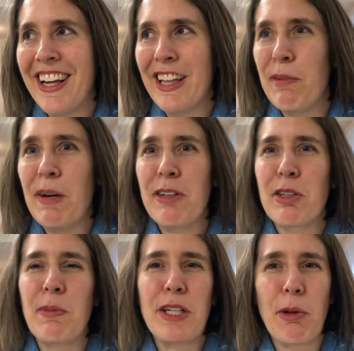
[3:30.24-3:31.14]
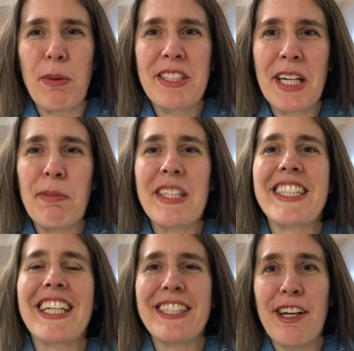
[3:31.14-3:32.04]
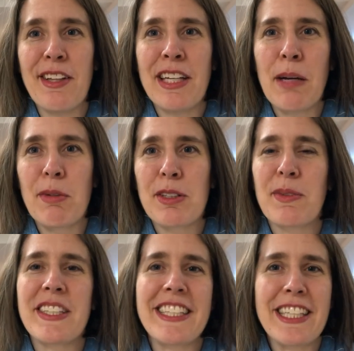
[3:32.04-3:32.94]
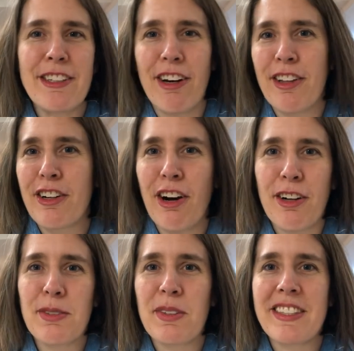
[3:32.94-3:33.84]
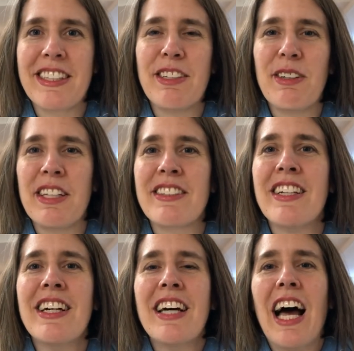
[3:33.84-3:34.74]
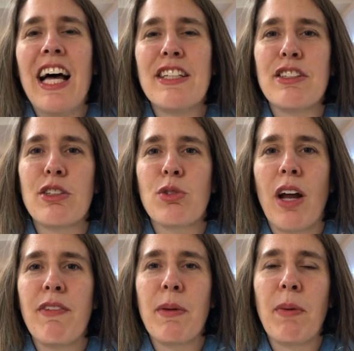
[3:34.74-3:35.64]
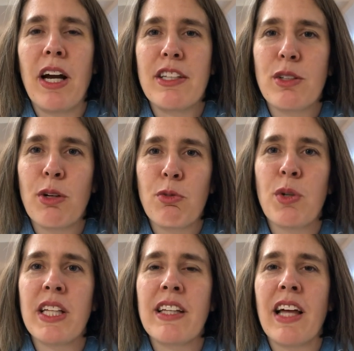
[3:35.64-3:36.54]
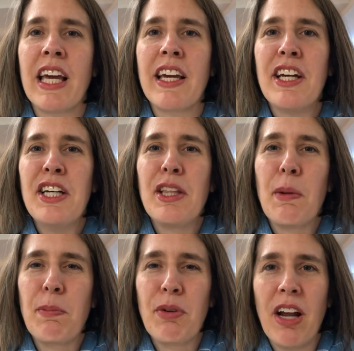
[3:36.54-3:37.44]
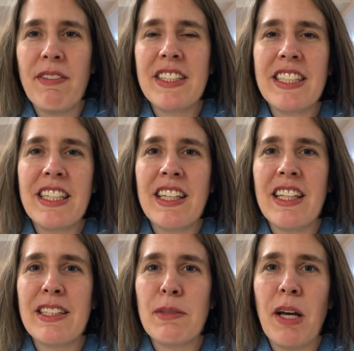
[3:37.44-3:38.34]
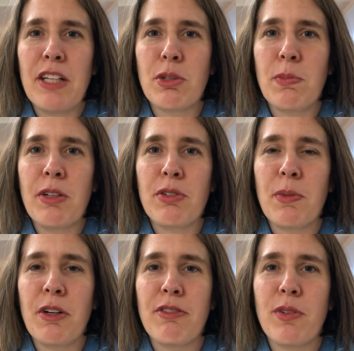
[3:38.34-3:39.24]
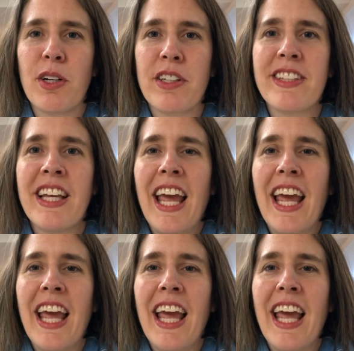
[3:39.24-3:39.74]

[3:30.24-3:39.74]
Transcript: in the bedroom in your pajamas because all the neighbors will see or all the cars will see you as as they're driving by. So I really like the privacy that this master bedroom affords.